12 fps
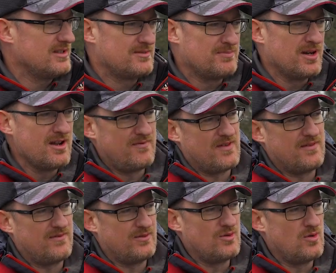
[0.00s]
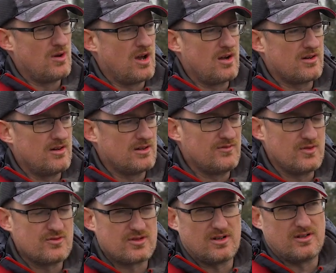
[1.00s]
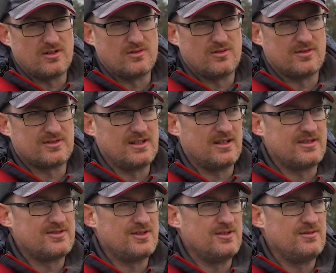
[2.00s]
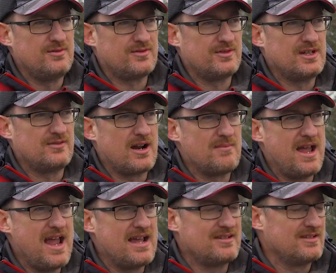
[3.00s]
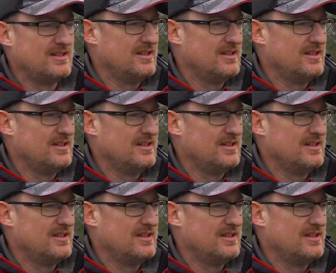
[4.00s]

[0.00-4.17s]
is perfect for all our kind of ultralight lures, you know, 2-3 gram head